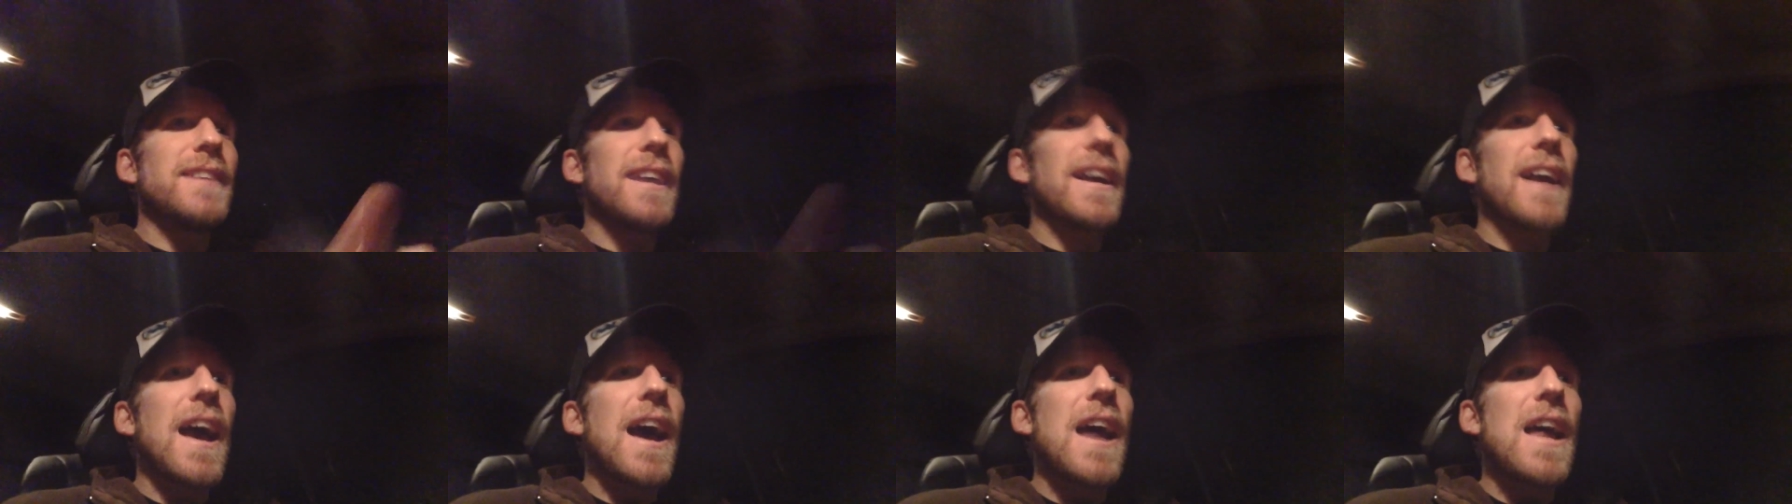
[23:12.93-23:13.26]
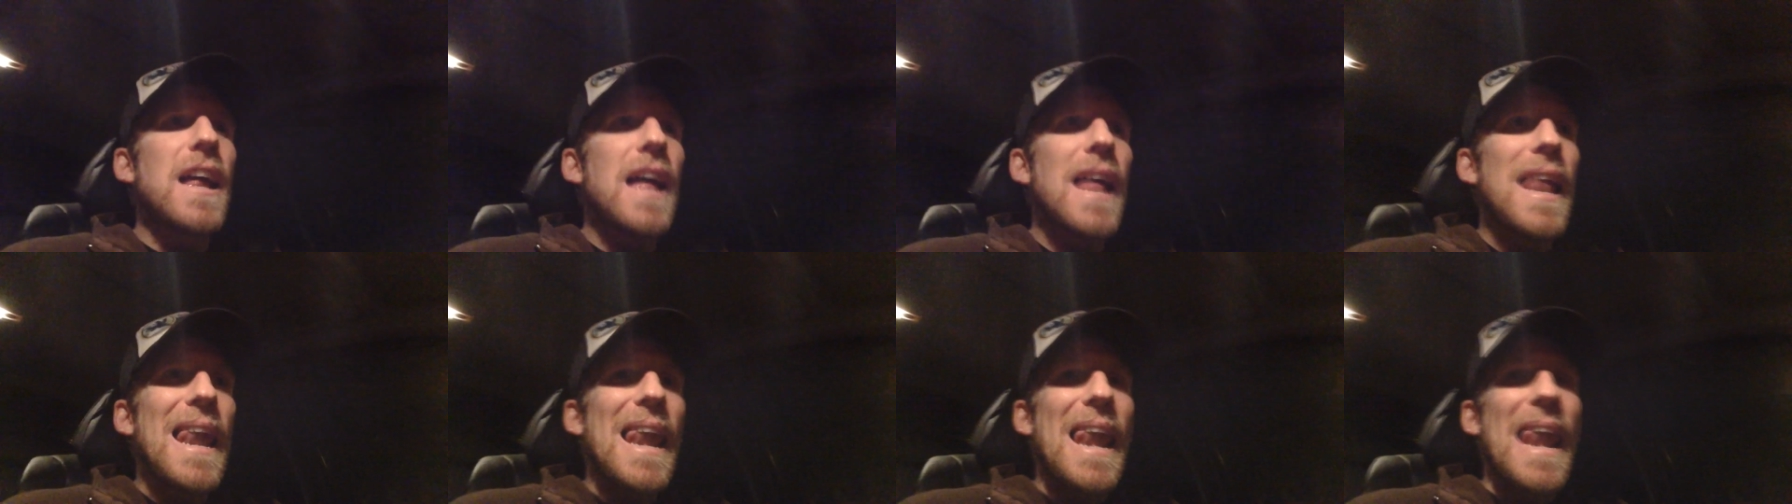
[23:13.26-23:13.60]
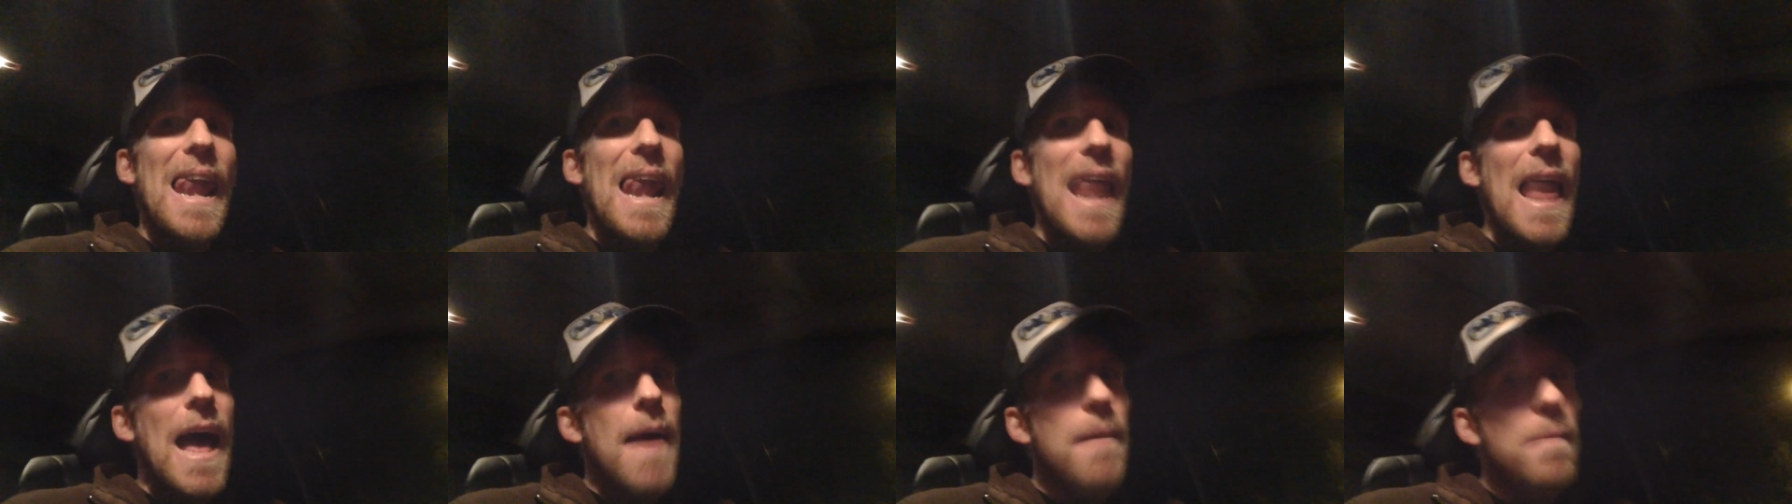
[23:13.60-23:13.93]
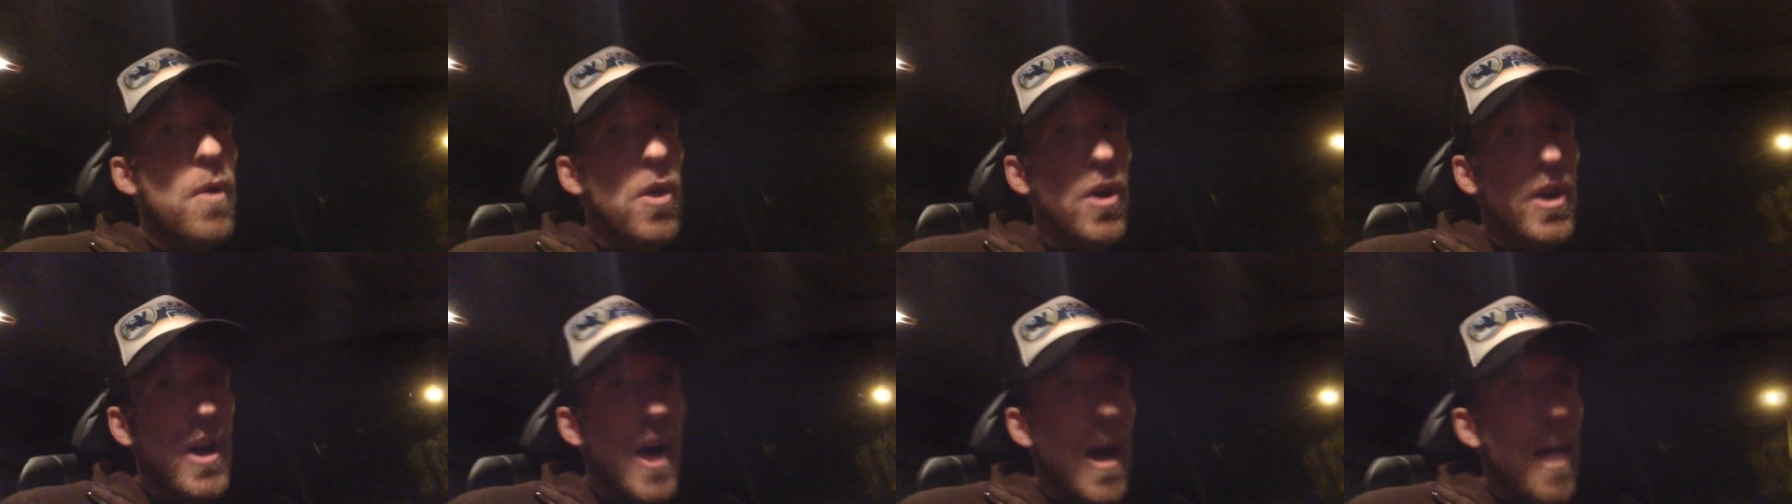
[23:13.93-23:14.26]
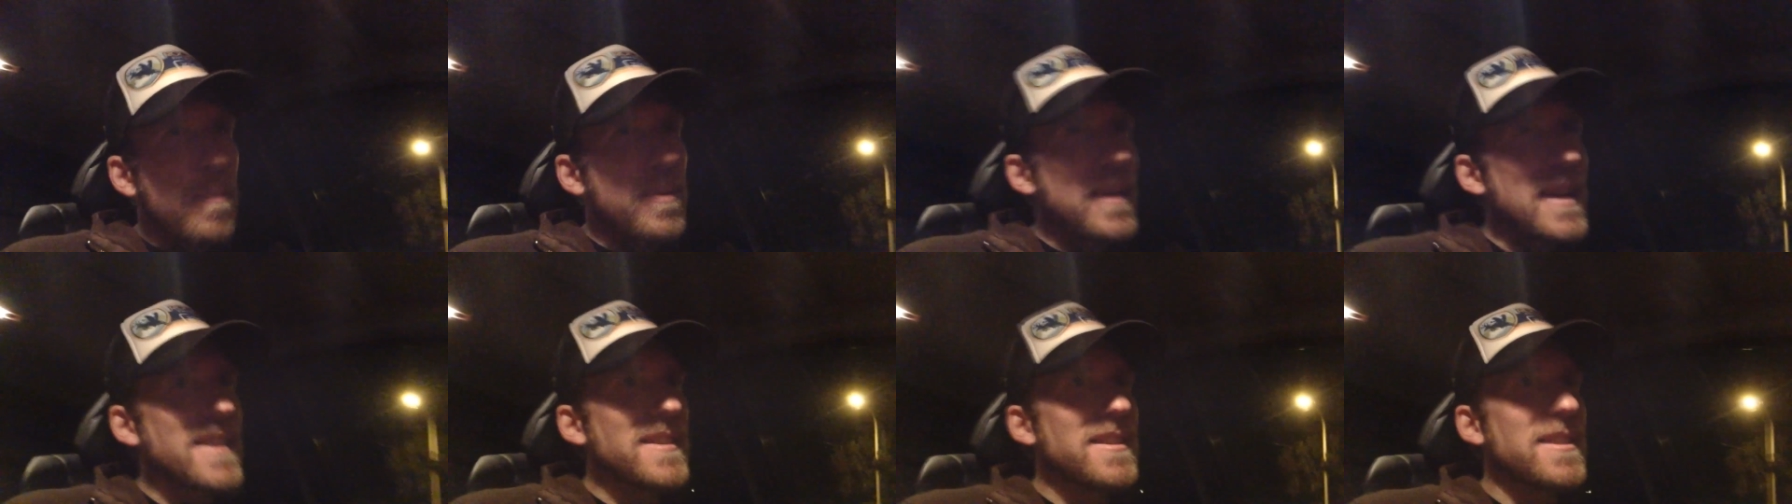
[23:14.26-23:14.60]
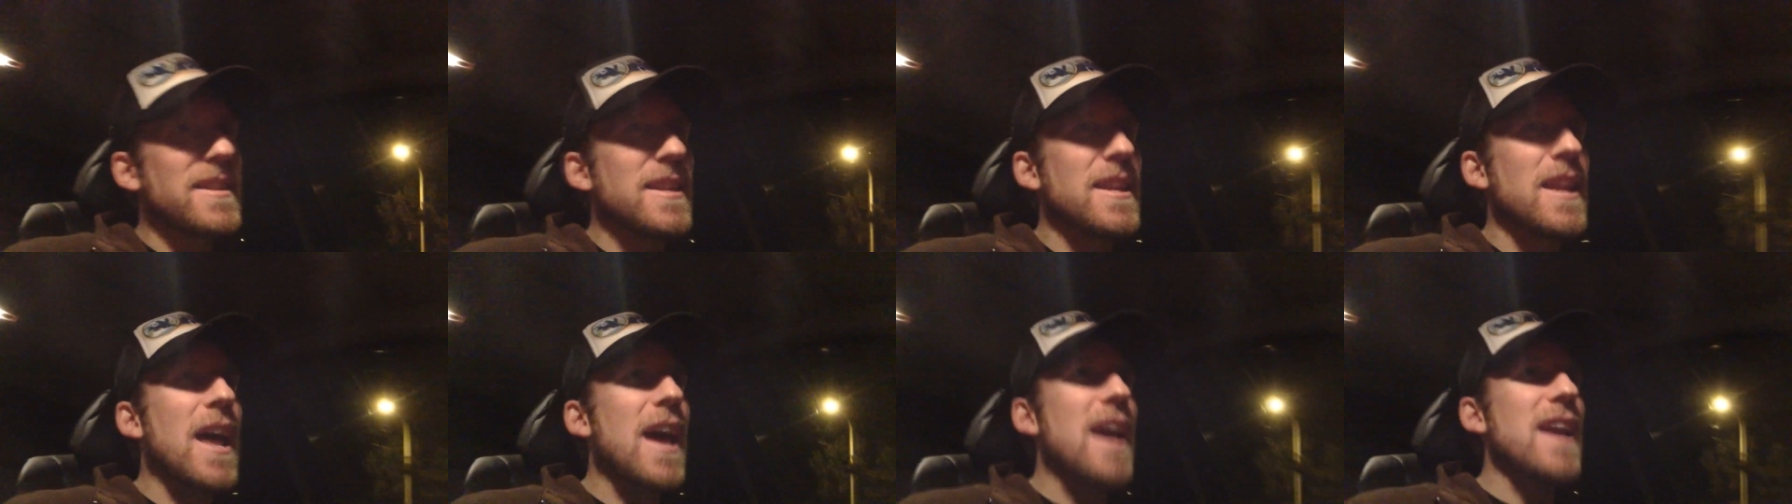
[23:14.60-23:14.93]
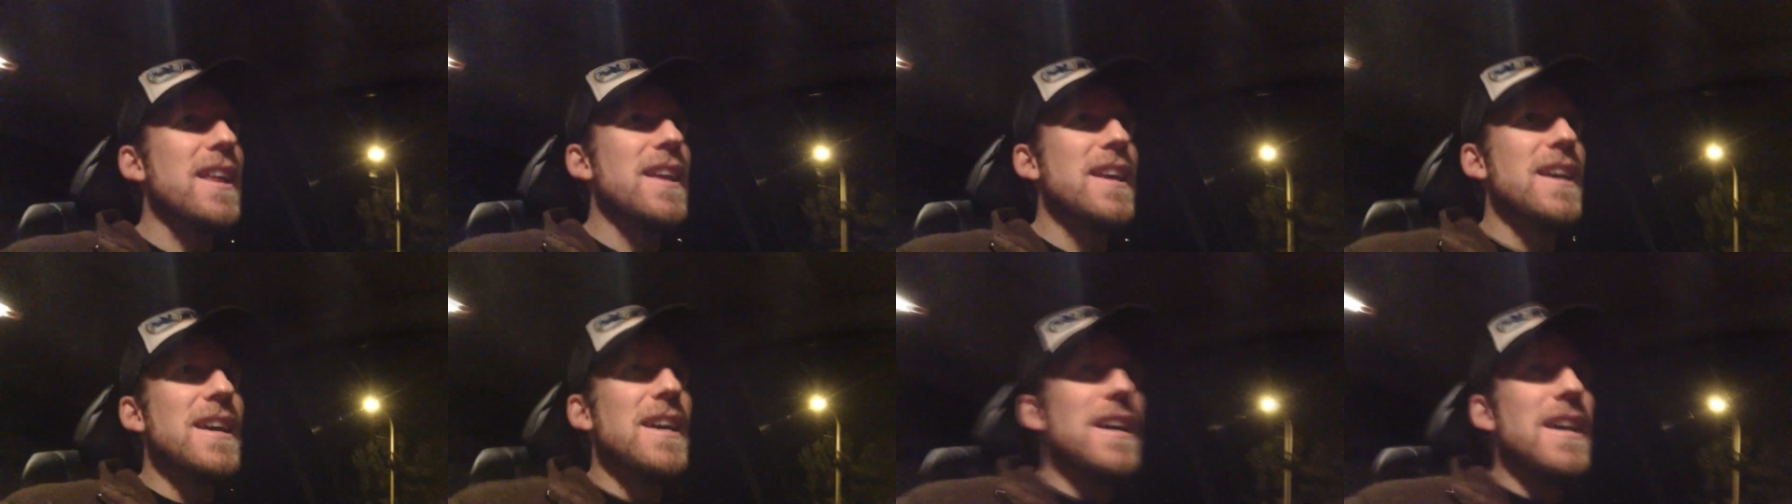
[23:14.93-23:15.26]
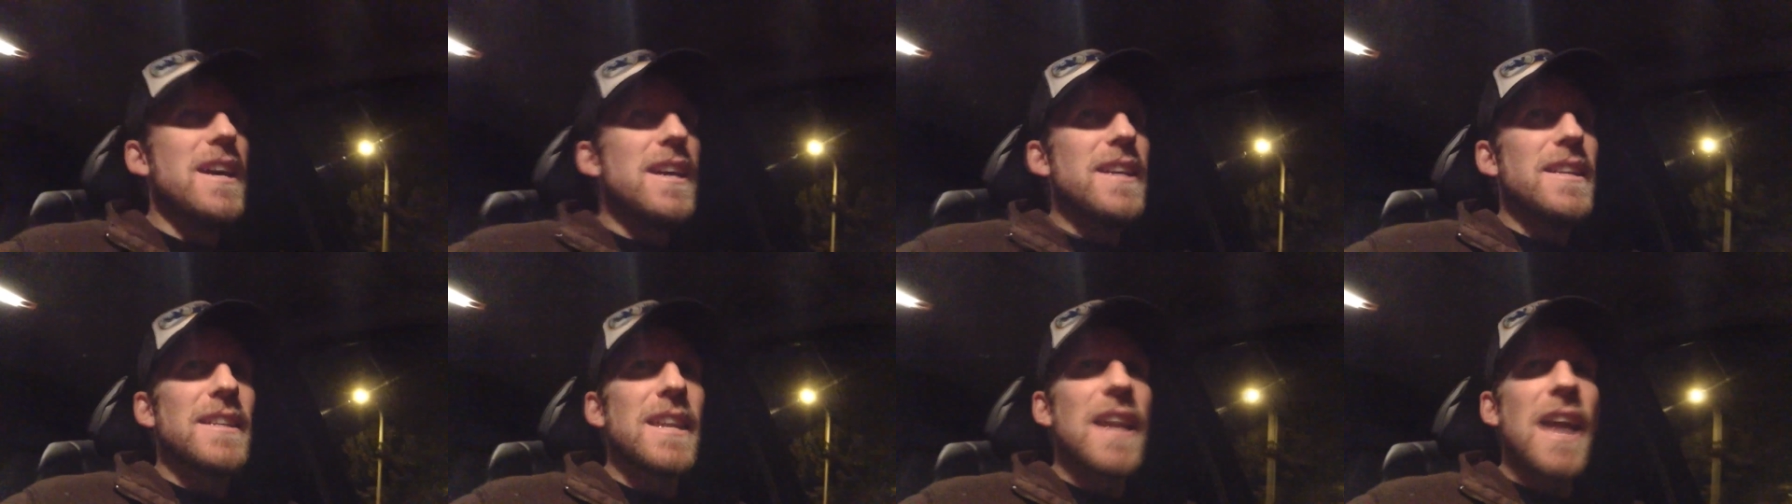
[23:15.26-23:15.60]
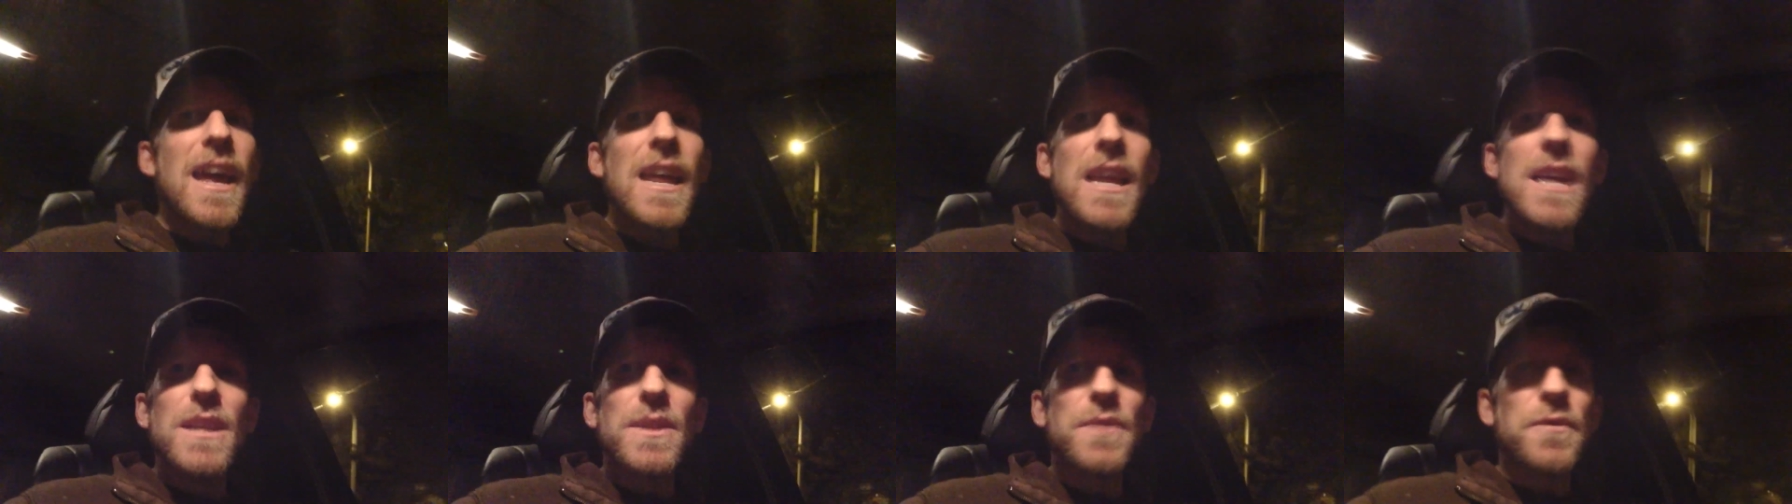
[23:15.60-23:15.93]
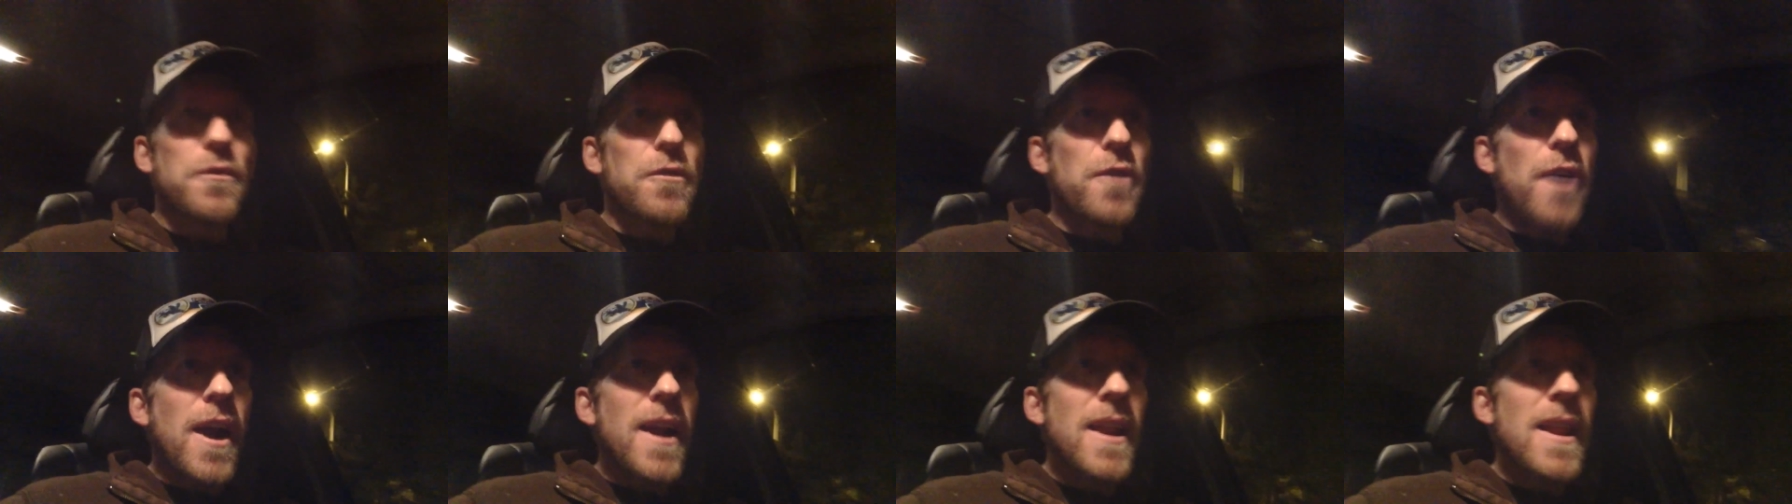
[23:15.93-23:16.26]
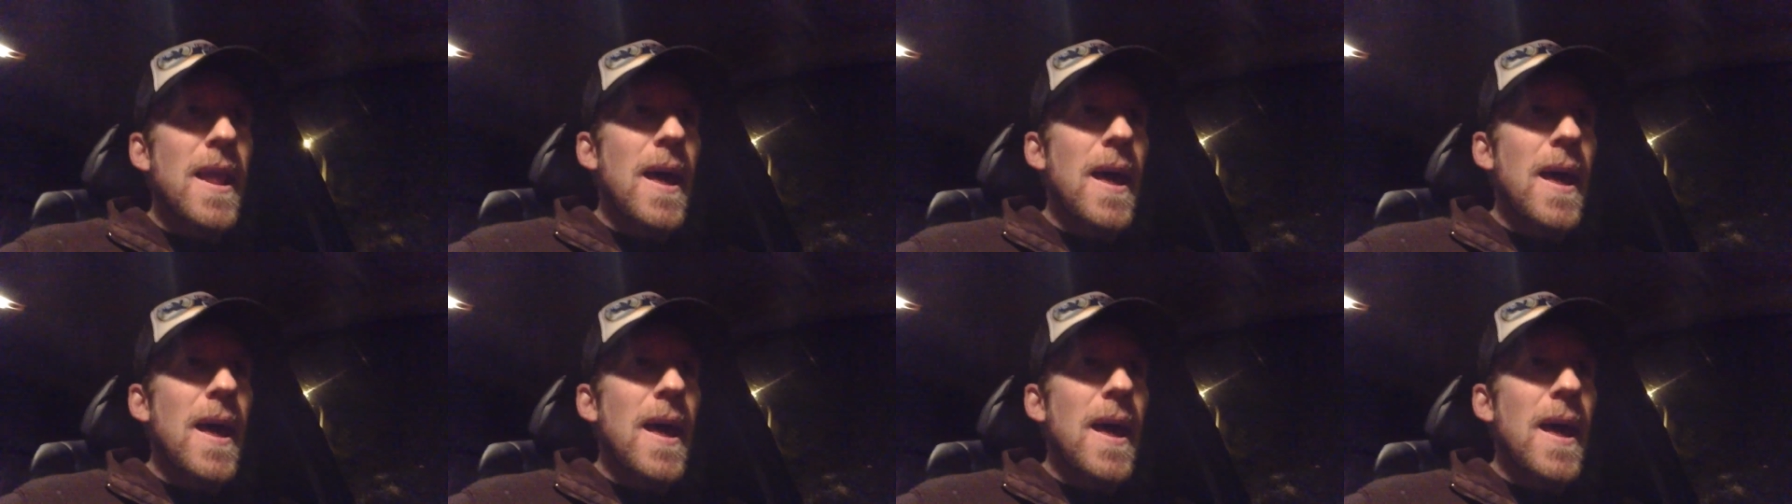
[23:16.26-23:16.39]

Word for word: I got a lot more complex tonight. Tonight is Friday